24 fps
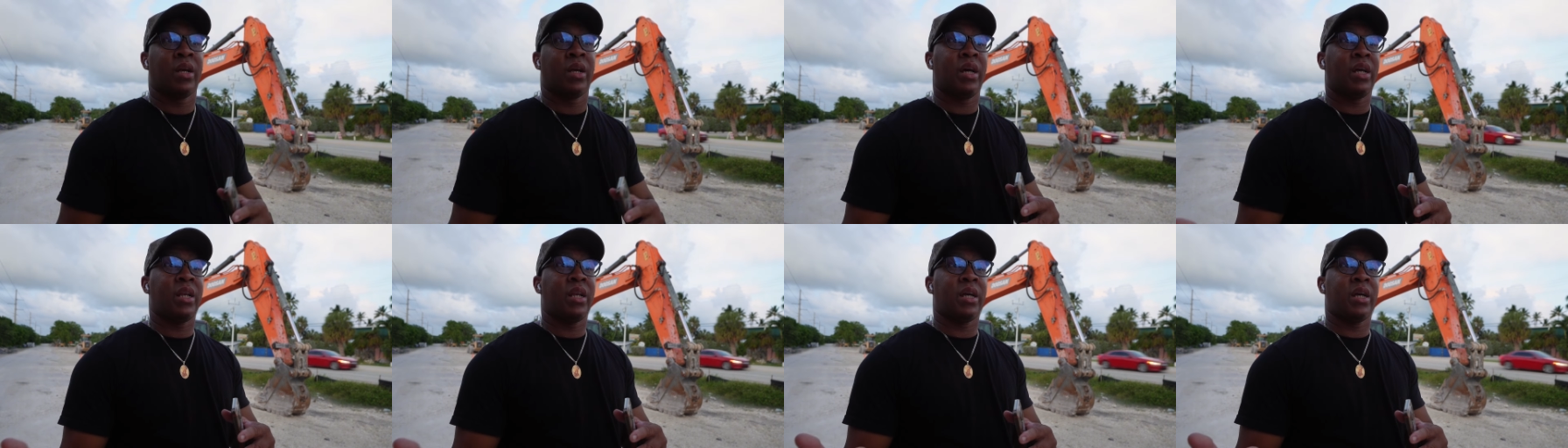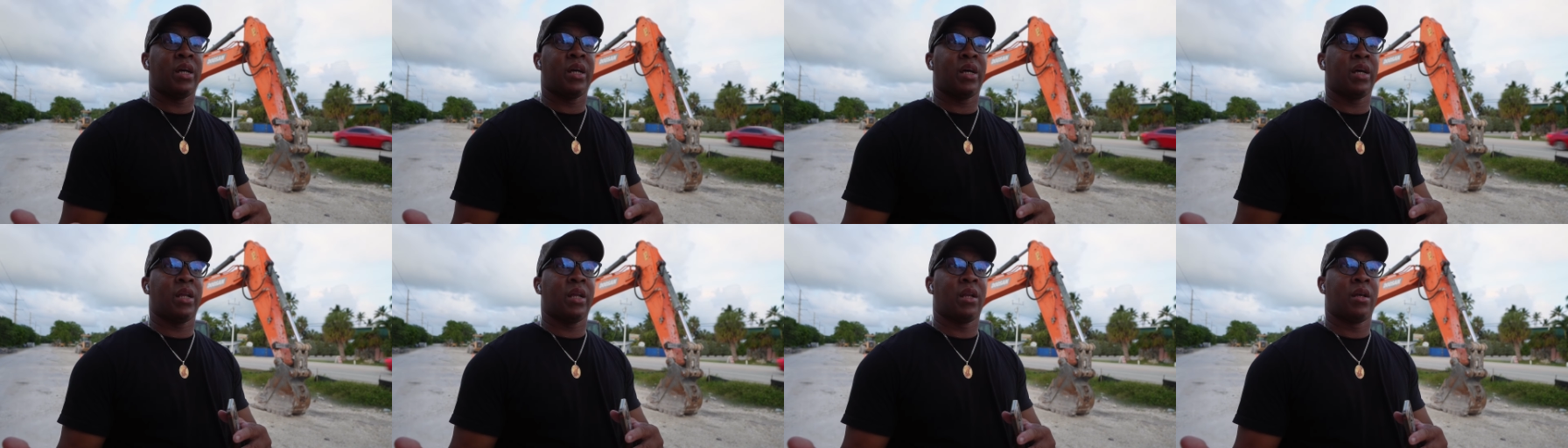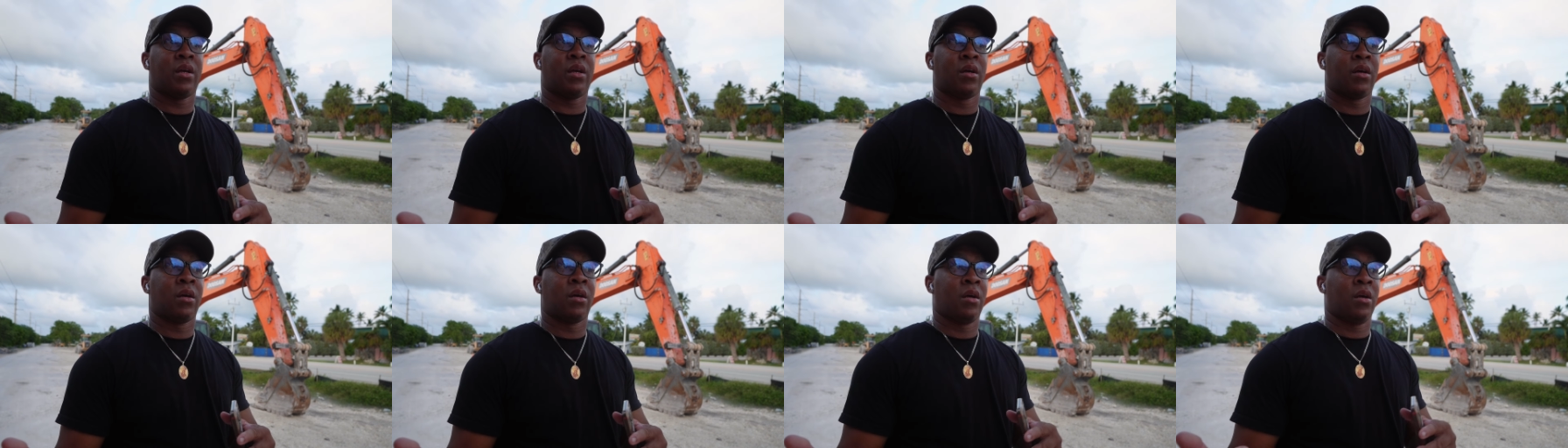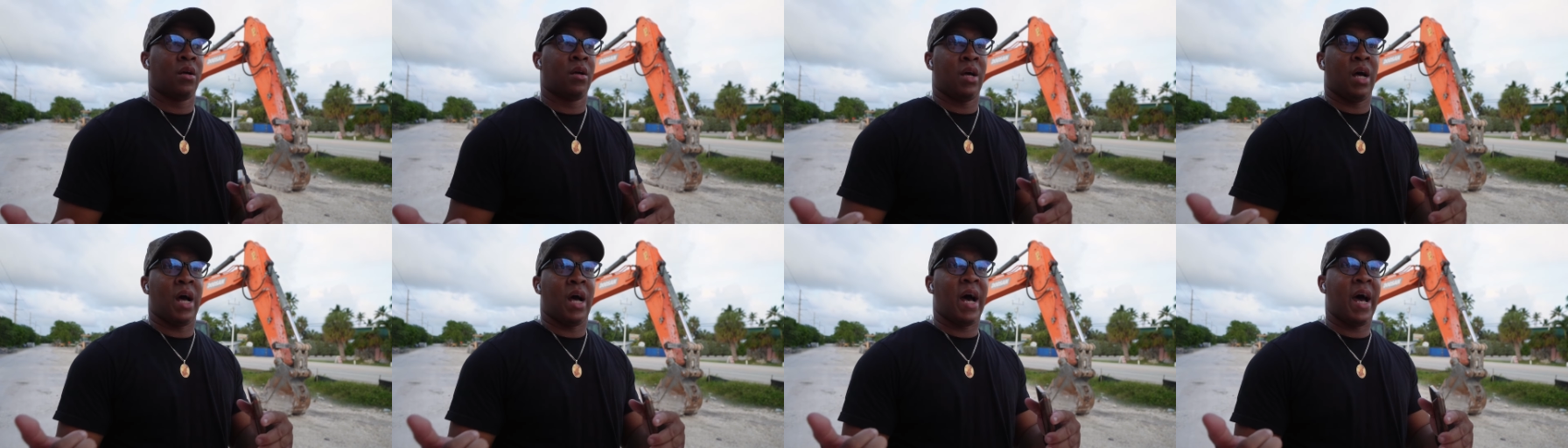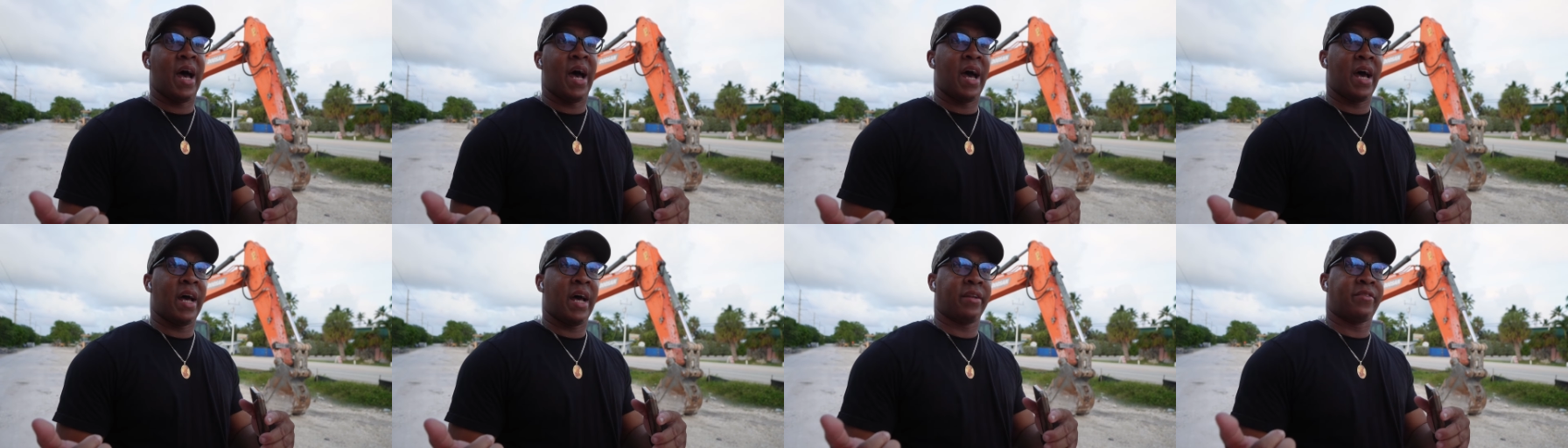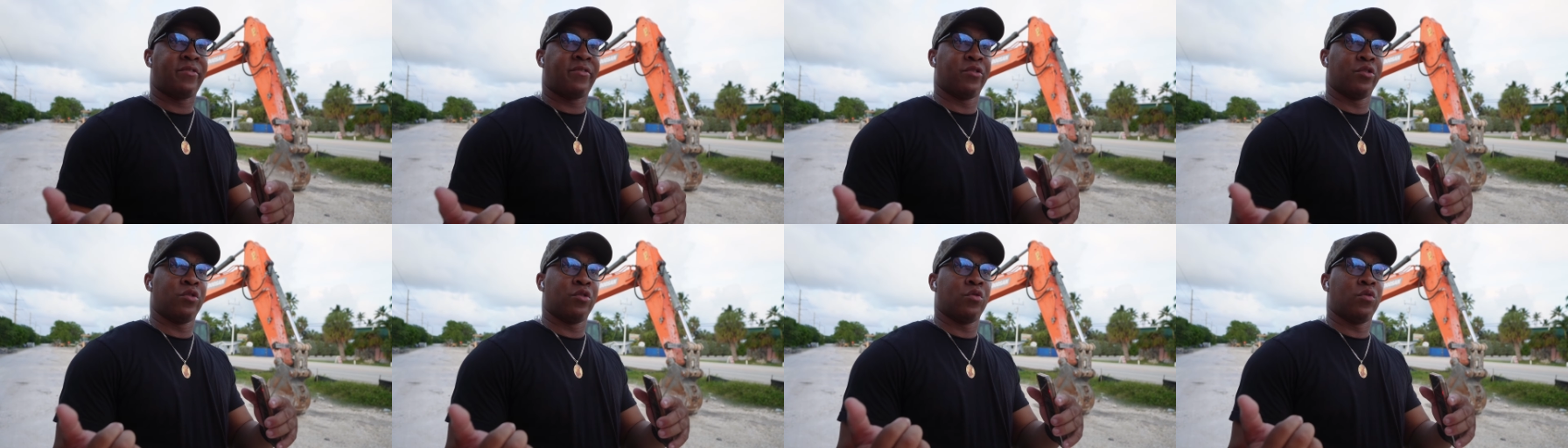And then I had
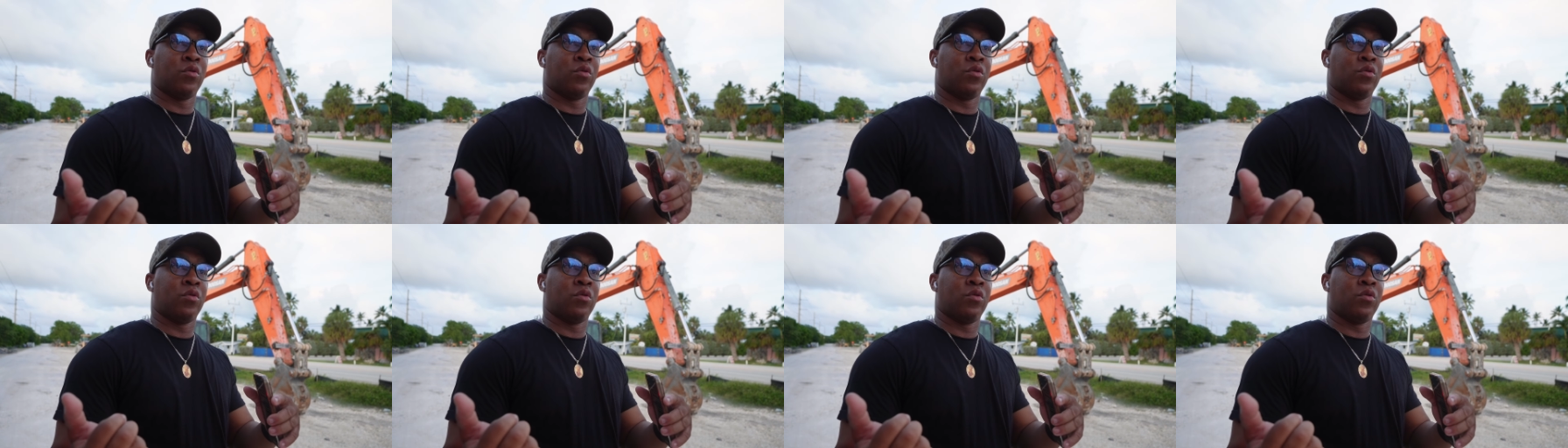to